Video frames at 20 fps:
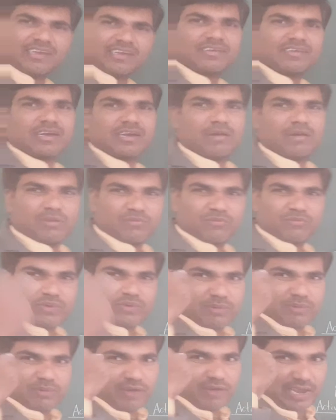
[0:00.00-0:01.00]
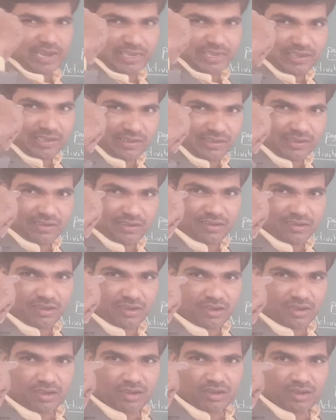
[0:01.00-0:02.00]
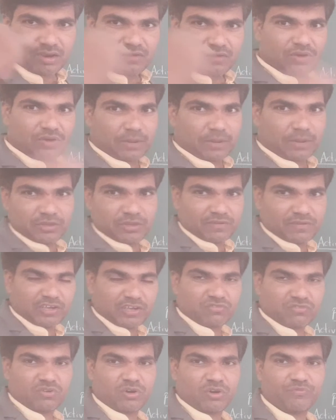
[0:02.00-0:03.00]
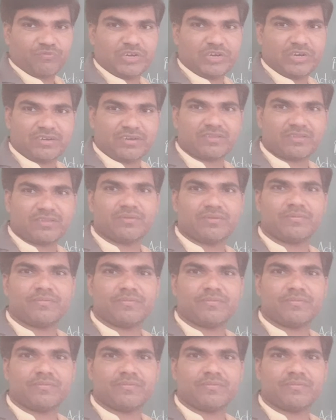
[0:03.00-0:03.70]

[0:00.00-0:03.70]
are coming from our eye for observation of it.